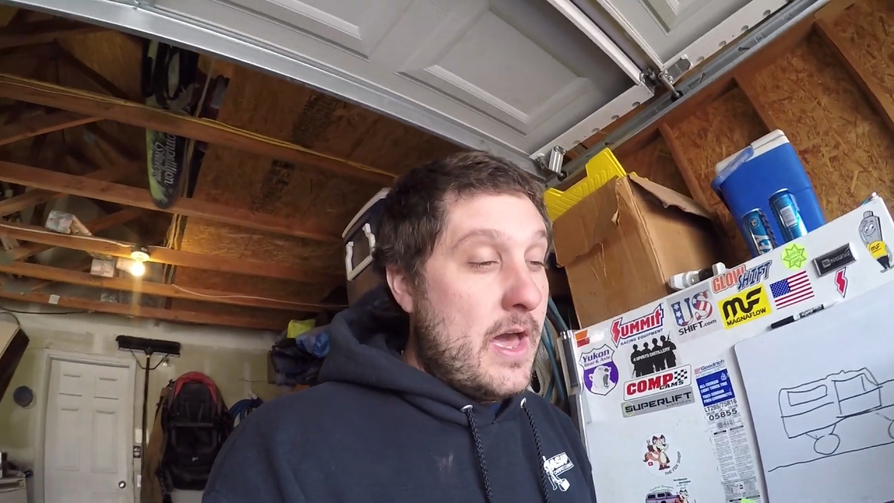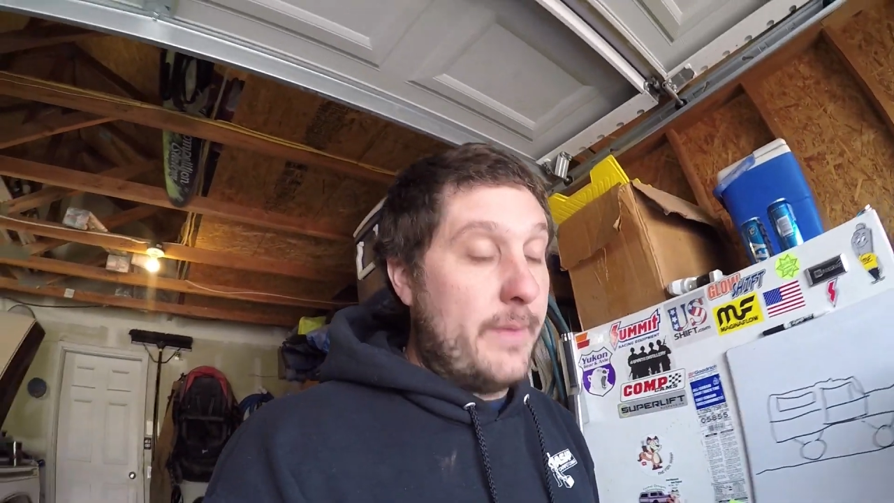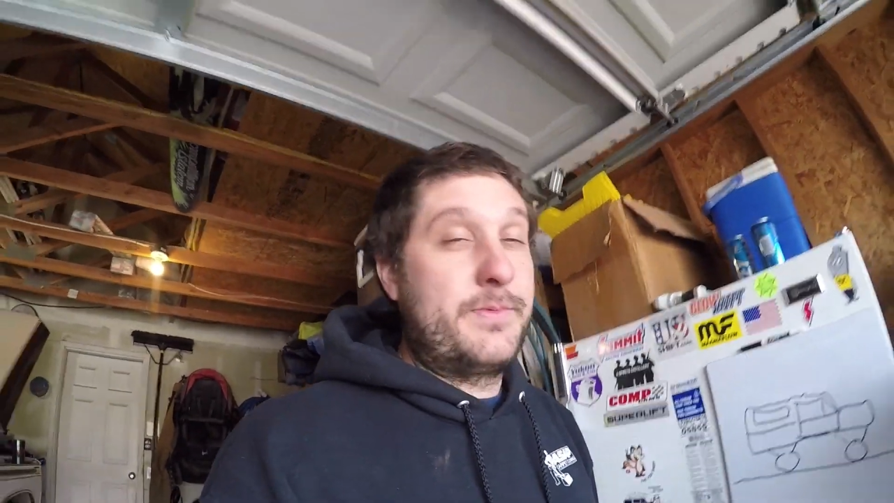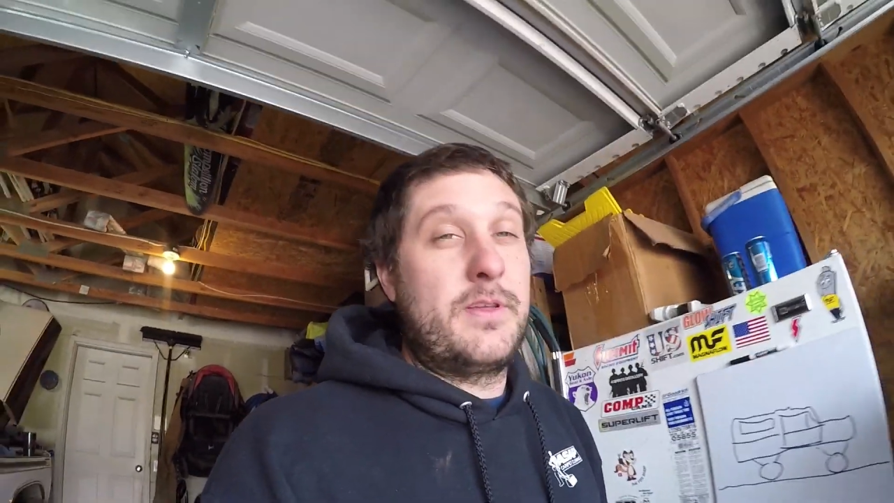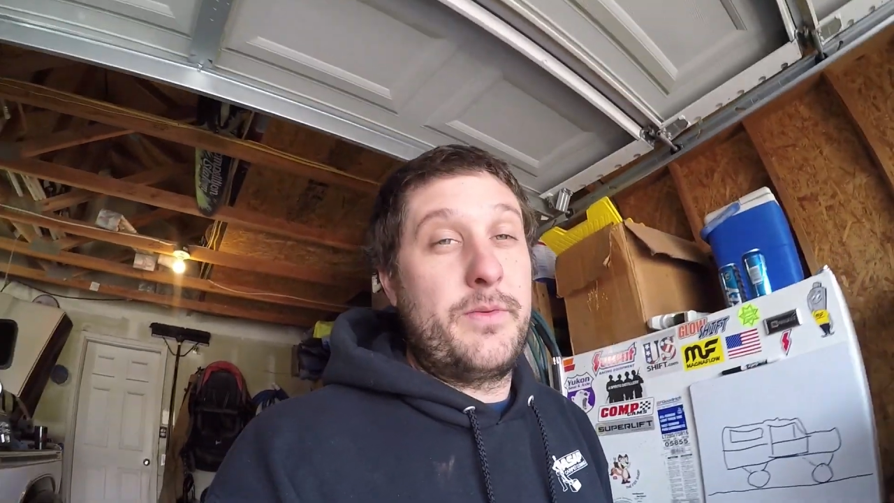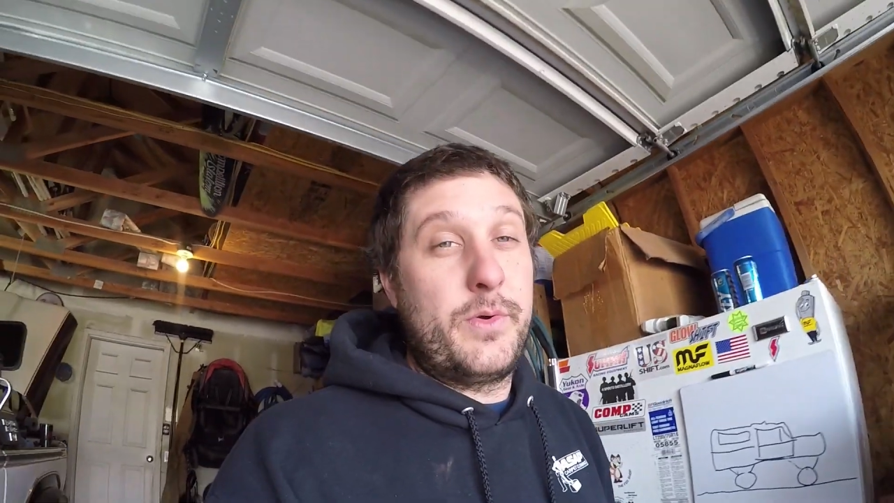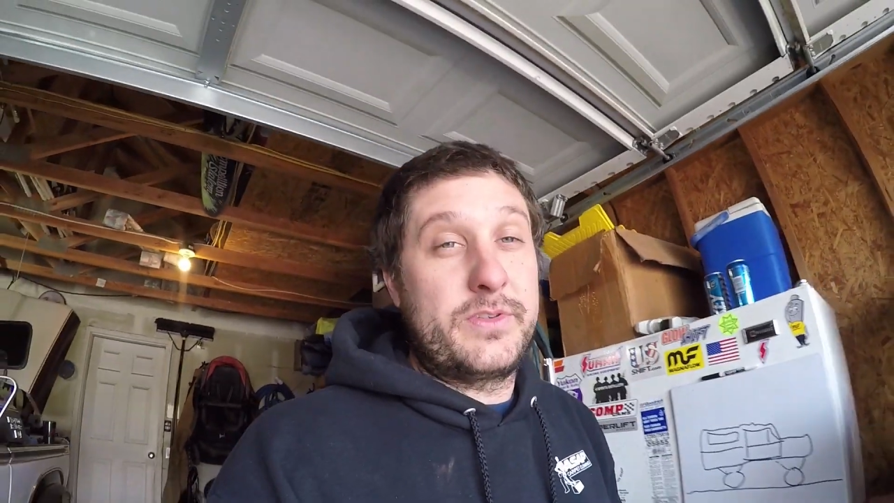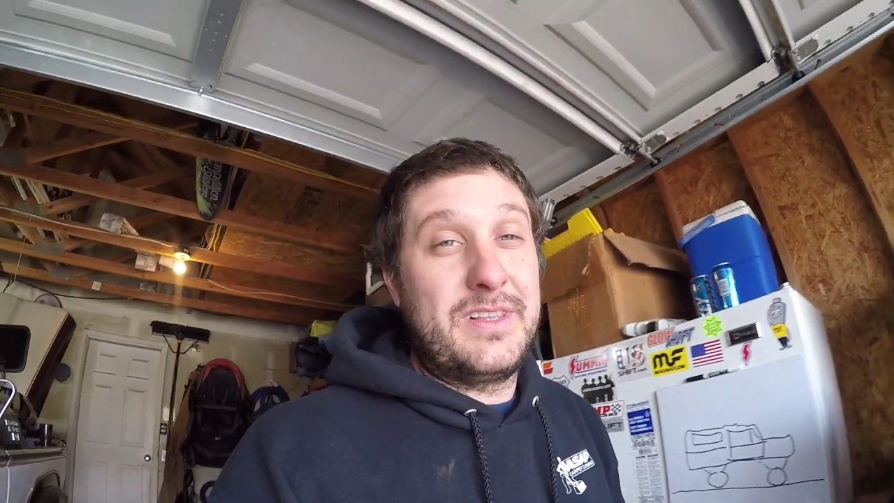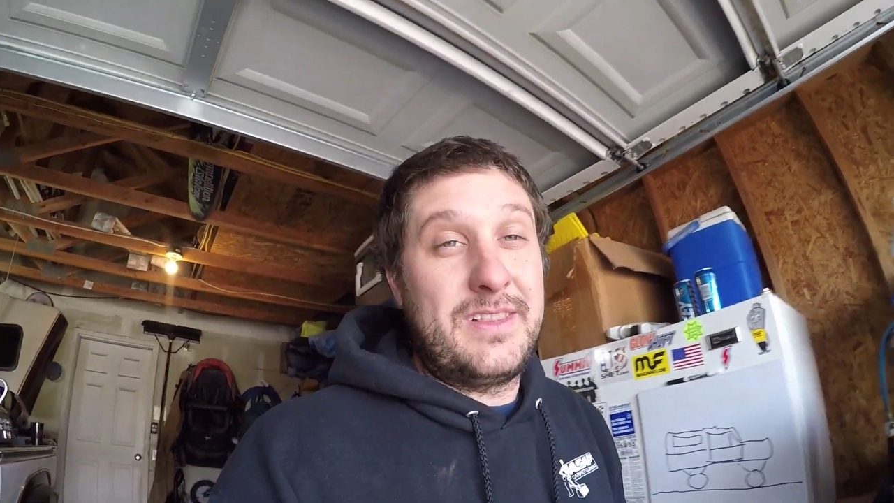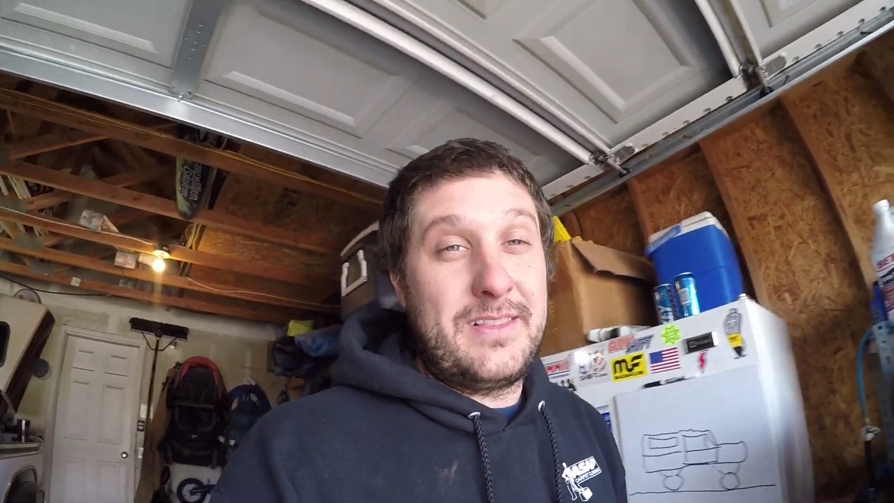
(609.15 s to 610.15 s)
up to the
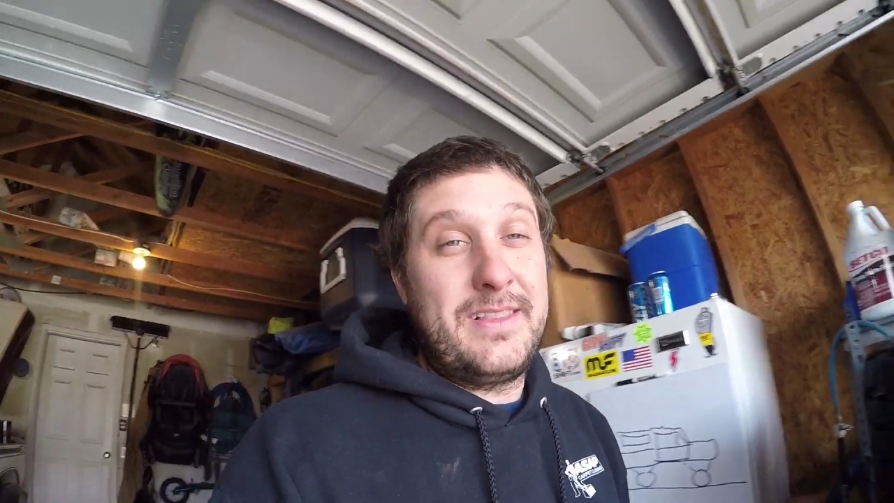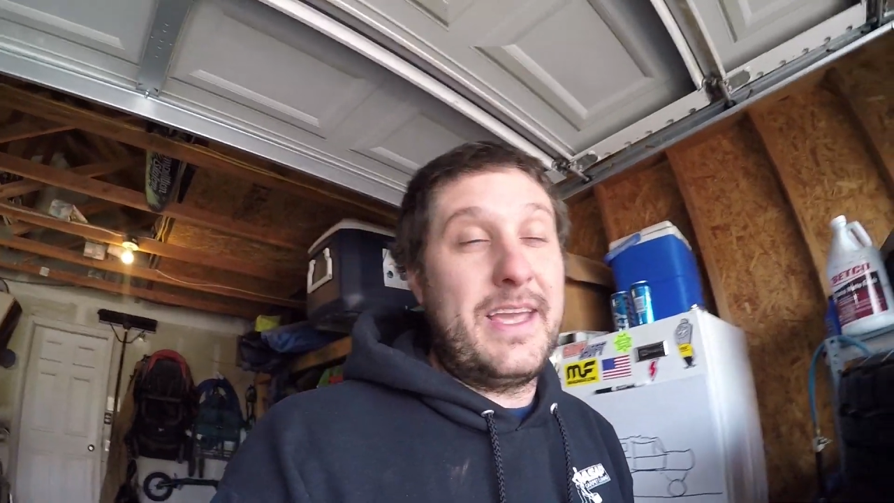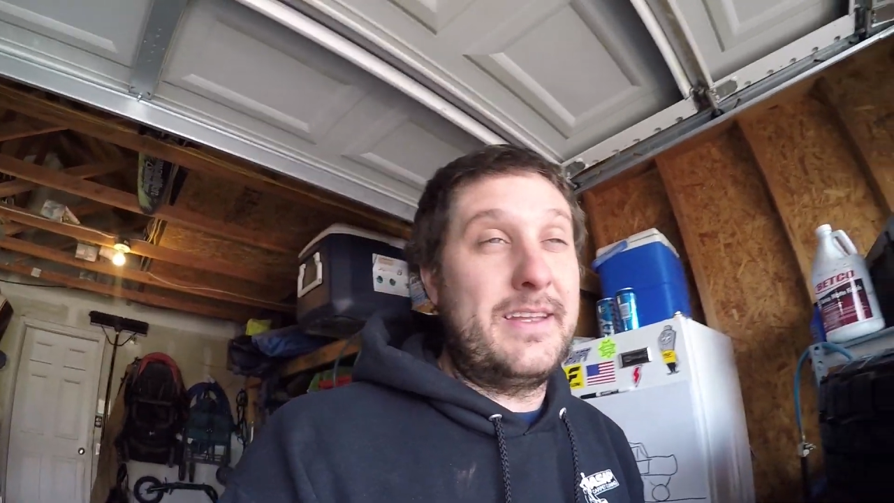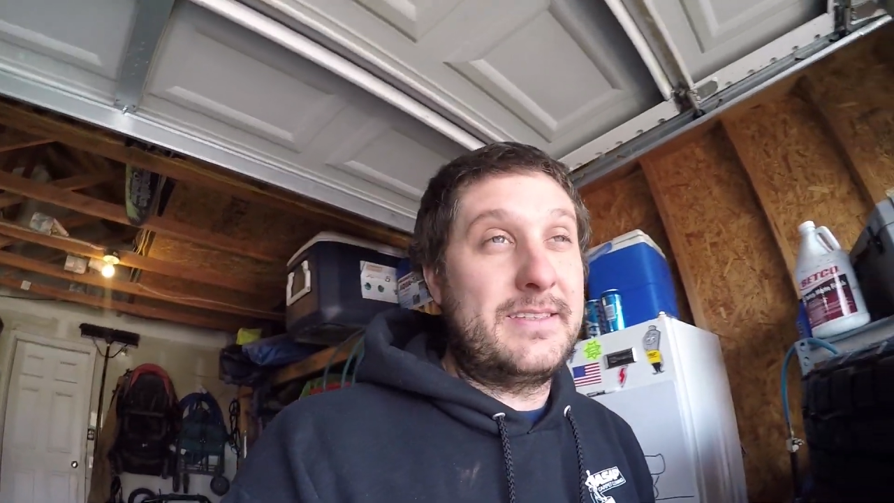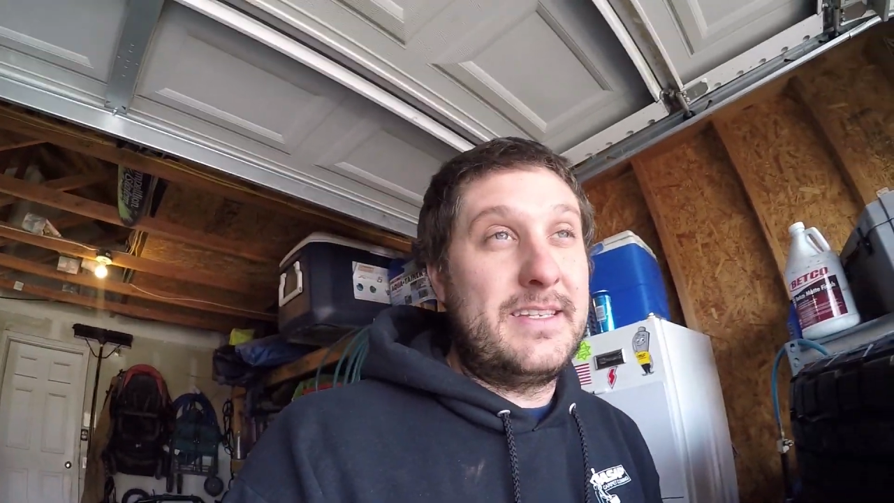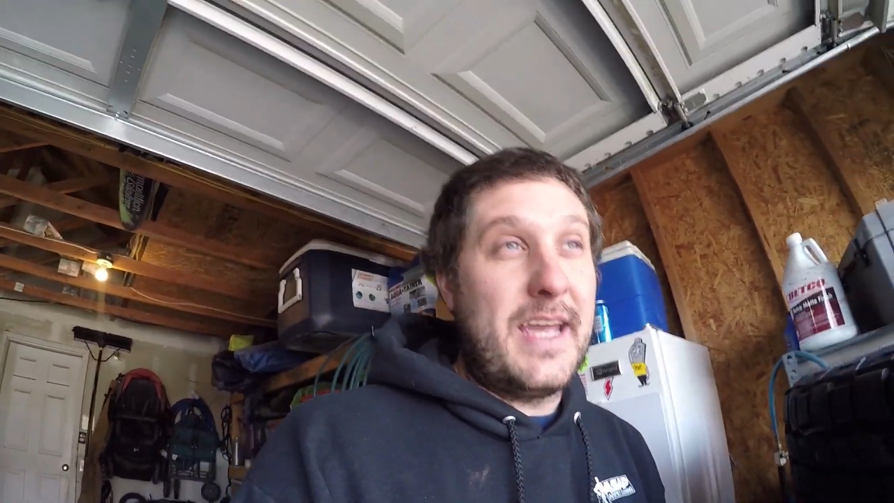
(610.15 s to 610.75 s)
most latest,